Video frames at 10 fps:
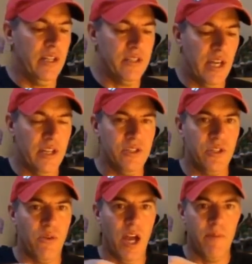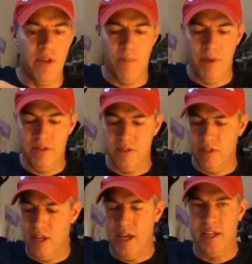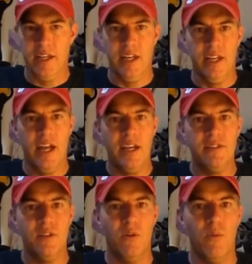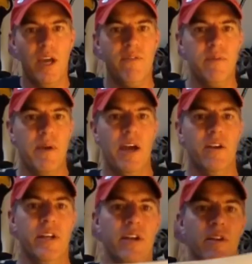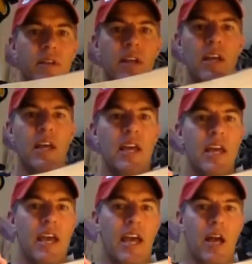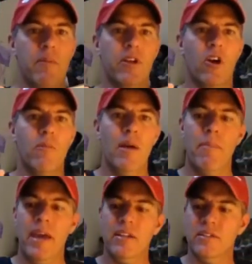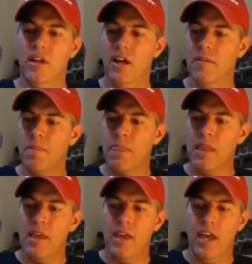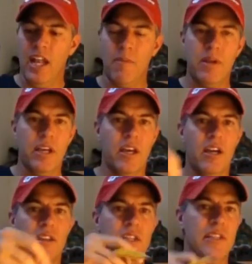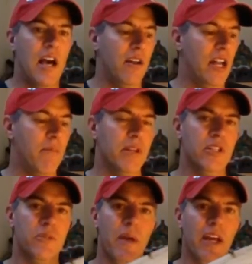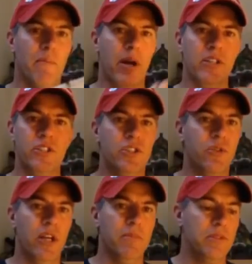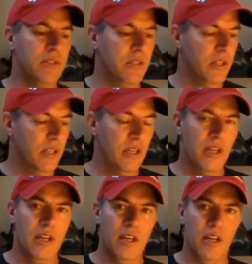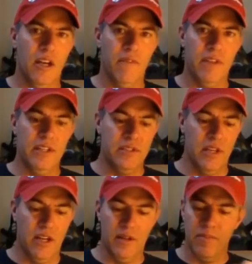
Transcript: and I just kind of scribed a pencil line in a nice little waving pattern here. And I'm going to go to my bandsaw and I'm going to cut these out, and I'm going to just make a bunch of strips of these